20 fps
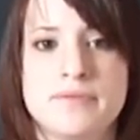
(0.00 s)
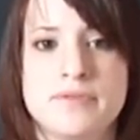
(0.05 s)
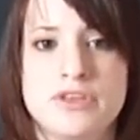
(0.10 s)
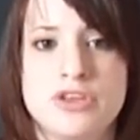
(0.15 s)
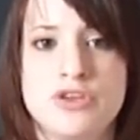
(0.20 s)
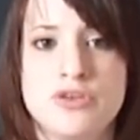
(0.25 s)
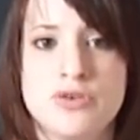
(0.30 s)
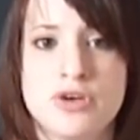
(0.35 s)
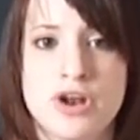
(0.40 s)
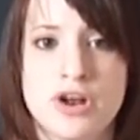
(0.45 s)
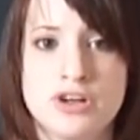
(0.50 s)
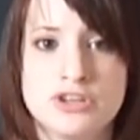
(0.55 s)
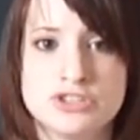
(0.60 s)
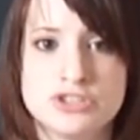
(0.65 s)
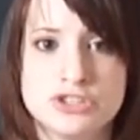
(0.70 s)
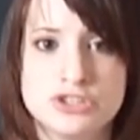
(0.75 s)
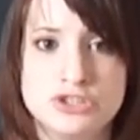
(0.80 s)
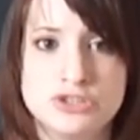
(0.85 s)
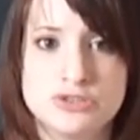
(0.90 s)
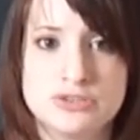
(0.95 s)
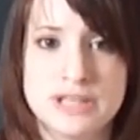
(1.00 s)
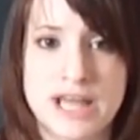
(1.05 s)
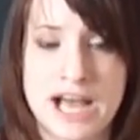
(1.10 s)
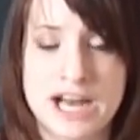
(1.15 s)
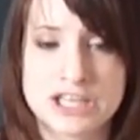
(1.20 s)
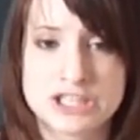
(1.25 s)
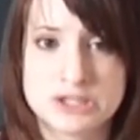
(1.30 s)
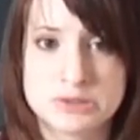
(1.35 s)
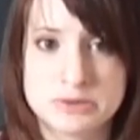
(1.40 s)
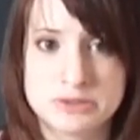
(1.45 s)
you can also use
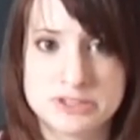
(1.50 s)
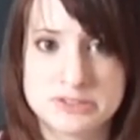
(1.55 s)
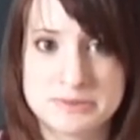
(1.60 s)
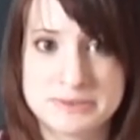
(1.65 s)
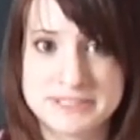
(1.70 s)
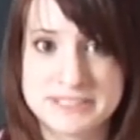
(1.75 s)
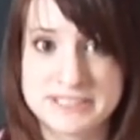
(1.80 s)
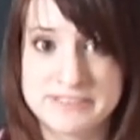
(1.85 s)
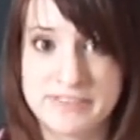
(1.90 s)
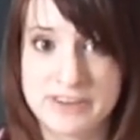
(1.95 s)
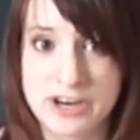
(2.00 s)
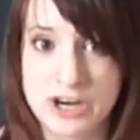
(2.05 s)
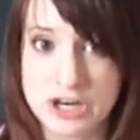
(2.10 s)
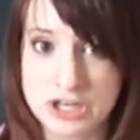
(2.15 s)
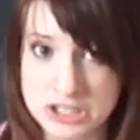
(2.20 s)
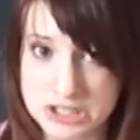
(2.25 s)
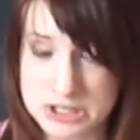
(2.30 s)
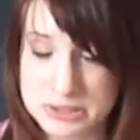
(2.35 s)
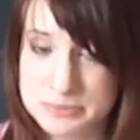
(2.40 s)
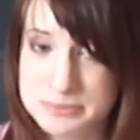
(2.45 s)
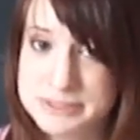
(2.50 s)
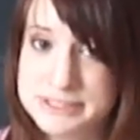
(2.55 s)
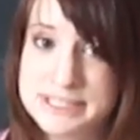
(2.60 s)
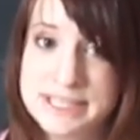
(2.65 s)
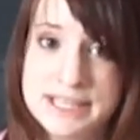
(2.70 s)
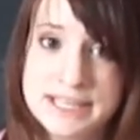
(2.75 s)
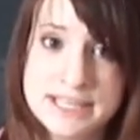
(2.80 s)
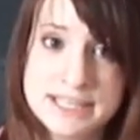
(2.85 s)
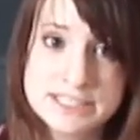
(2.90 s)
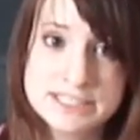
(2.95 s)
actual specific herbs.
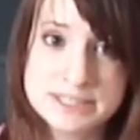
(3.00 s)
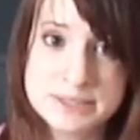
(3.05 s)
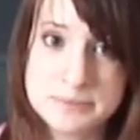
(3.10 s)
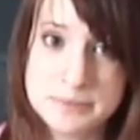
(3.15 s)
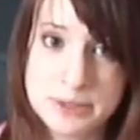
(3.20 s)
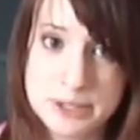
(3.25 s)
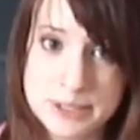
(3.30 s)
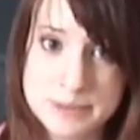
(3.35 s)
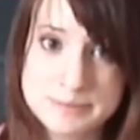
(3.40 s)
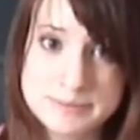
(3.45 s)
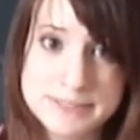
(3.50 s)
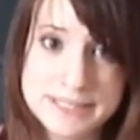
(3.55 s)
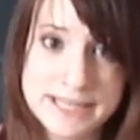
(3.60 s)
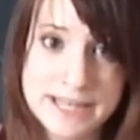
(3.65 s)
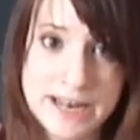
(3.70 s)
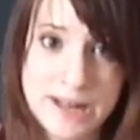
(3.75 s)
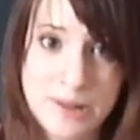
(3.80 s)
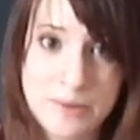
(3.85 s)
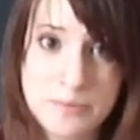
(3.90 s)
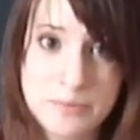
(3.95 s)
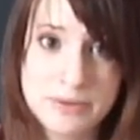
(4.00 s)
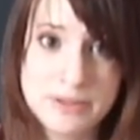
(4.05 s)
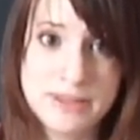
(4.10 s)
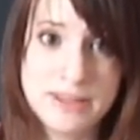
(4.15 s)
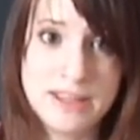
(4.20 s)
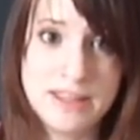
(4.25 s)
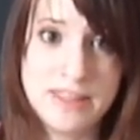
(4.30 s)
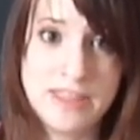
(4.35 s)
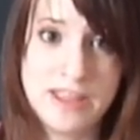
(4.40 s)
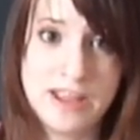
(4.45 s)
Some herbs that can help with
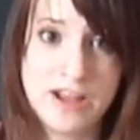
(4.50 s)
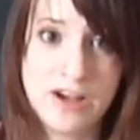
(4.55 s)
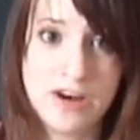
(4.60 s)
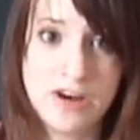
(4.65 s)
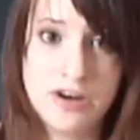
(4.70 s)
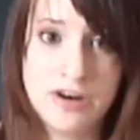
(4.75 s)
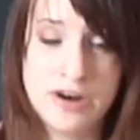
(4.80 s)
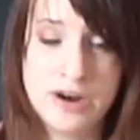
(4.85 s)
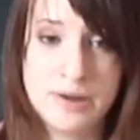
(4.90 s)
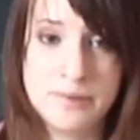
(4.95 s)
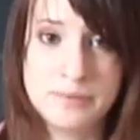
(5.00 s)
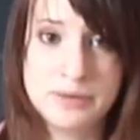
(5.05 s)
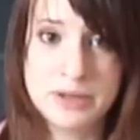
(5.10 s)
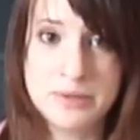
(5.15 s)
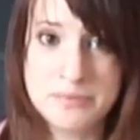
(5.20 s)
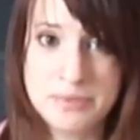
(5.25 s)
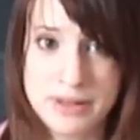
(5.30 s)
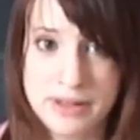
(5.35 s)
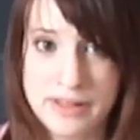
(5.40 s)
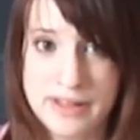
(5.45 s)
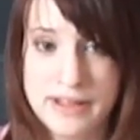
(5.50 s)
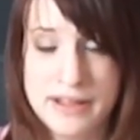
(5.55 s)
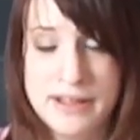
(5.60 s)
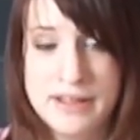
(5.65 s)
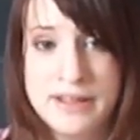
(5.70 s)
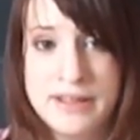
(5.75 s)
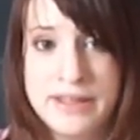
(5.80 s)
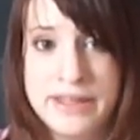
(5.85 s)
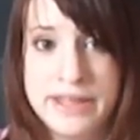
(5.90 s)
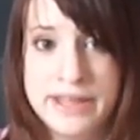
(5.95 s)
teething are camilla,
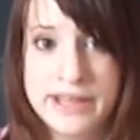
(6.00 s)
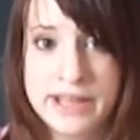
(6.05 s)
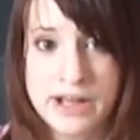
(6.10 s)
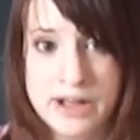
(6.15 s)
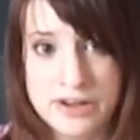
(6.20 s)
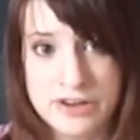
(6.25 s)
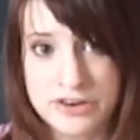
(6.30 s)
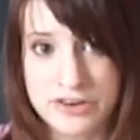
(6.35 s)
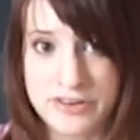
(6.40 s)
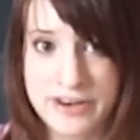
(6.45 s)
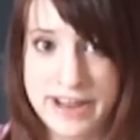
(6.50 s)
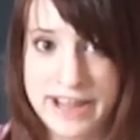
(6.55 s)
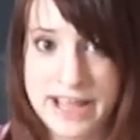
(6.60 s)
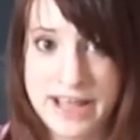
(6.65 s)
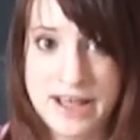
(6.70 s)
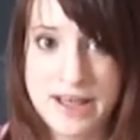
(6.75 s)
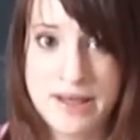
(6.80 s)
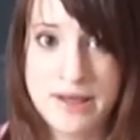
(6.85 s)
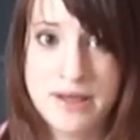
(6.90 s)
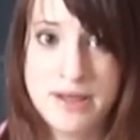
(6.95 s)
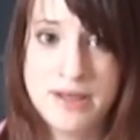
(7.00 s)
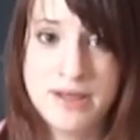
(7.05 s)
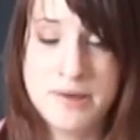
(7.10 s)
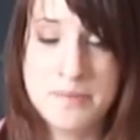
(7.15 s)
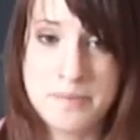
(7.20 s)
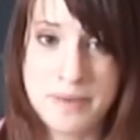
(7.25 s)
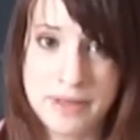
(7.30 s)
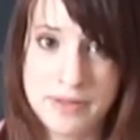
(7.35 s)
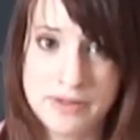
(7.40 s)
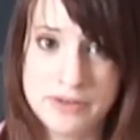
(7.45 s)
calcarea,
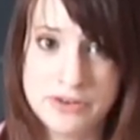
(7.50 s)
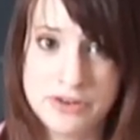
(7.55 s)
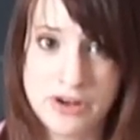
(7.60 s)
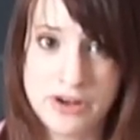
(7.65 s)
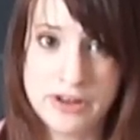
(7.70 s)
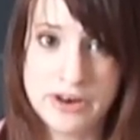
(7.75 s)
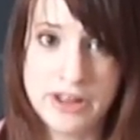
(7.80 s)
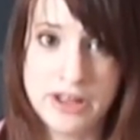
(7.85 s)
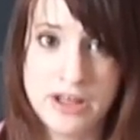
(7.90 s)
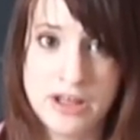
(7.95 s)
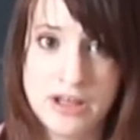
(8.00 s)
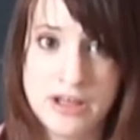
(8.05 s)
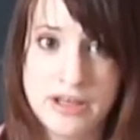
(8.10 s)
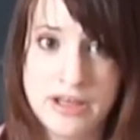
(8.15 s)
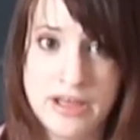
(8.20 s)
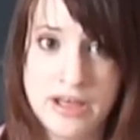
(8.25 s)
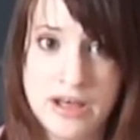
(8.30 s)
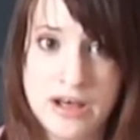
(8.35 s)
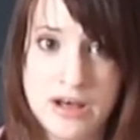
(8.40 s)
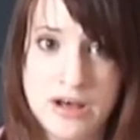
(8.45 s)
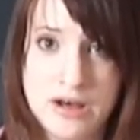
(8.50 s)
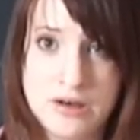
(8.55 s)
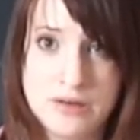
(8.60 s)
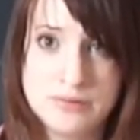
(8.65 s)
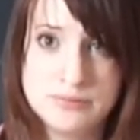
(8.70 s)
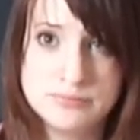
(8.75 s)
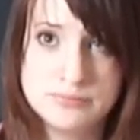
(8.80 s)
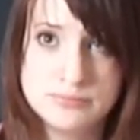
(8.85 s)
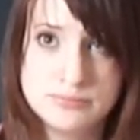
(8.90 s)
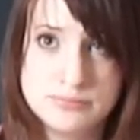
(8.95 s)
belladonna,
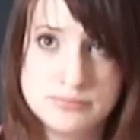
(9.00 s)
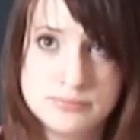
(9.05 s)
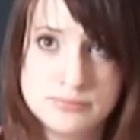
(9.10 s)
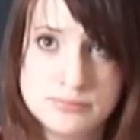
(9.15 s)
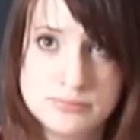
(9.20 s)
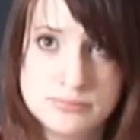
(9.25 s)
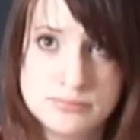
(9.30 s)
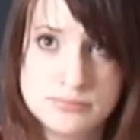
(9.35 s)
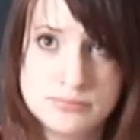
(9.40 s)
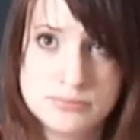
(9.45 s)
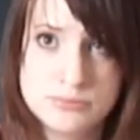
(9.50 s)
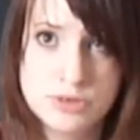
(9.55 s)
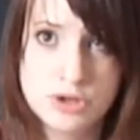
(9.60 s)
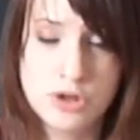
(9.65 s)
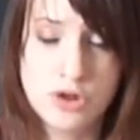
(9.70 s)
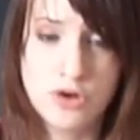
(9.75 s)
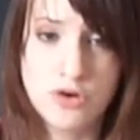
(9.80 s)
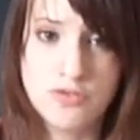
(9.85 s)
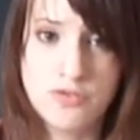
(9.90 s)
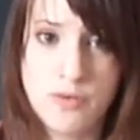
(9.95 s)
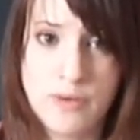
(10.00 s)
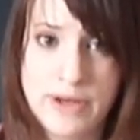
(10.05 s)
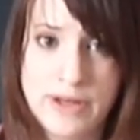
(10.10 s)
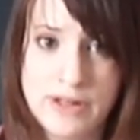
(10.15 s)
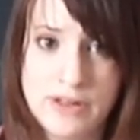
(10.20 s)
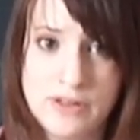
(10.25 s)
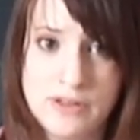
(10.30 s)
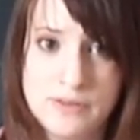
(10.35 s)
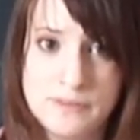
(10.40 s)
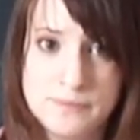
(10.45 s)
clove
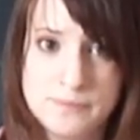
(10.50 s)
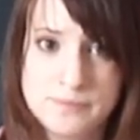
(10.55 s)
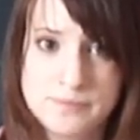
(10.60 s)
oil.